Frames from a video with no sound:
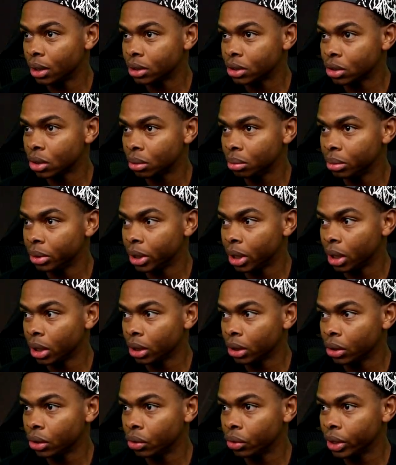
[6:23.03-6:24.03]
so I'm not
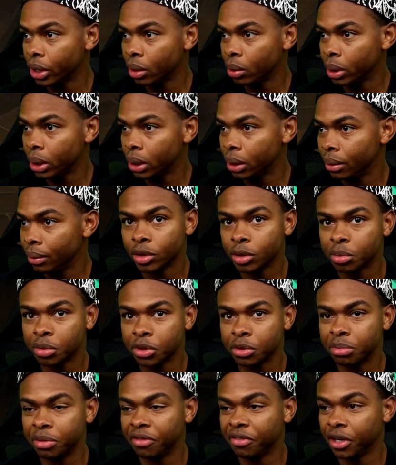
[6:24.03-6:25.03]
gonna go that way
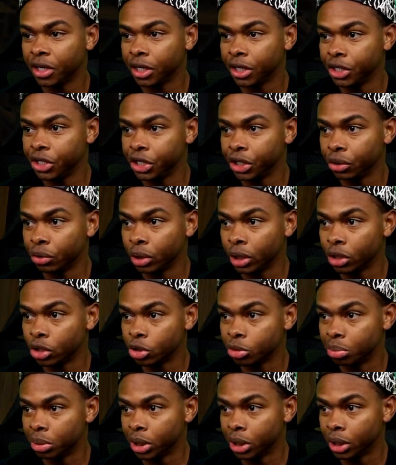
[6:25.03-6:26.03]
supposed to be finding
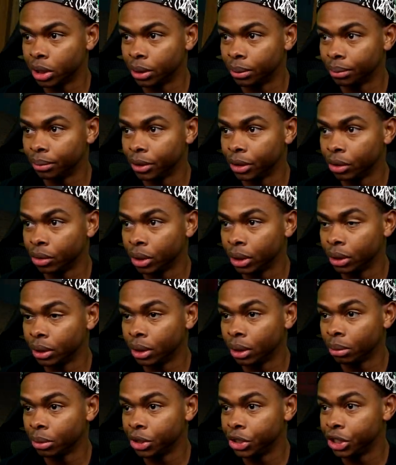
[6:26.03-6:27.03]
generators, but um, you know what?
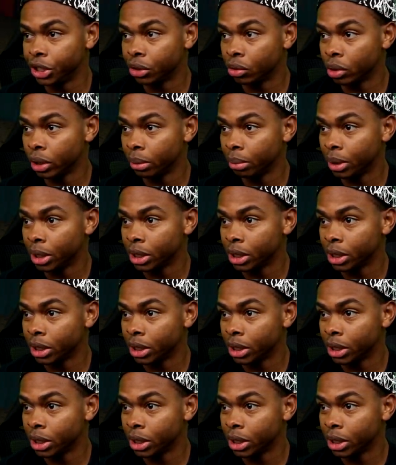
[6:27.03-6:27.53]
I'm gonna generate